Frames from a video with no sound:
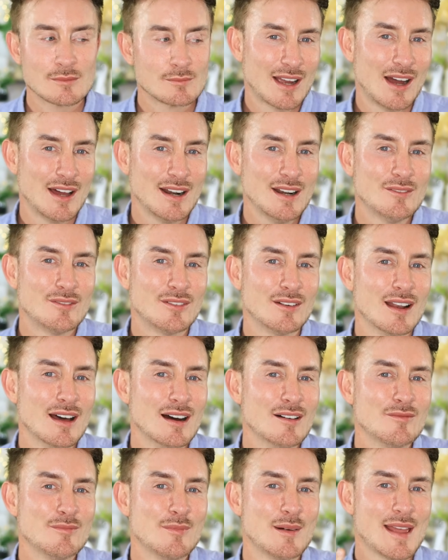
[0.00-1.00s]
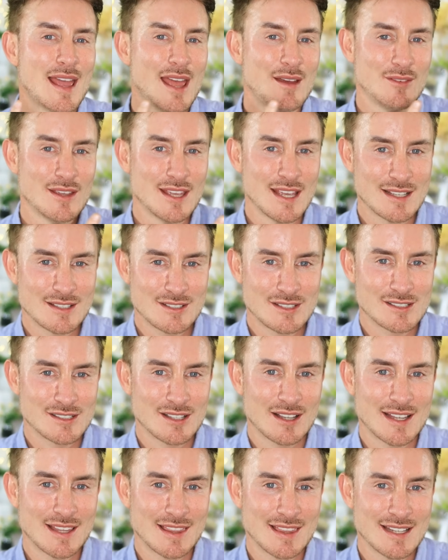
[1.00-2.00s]
I kind of love my heavy hitters
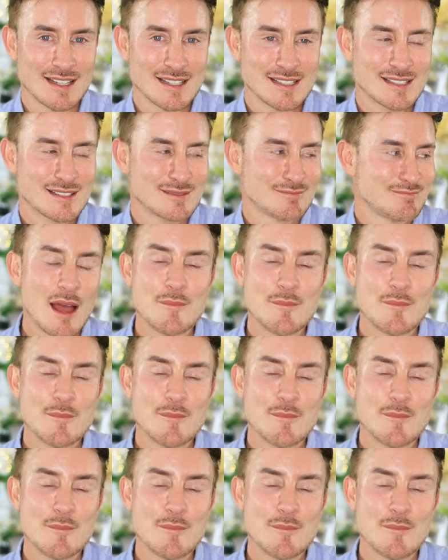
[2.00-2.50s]
like this,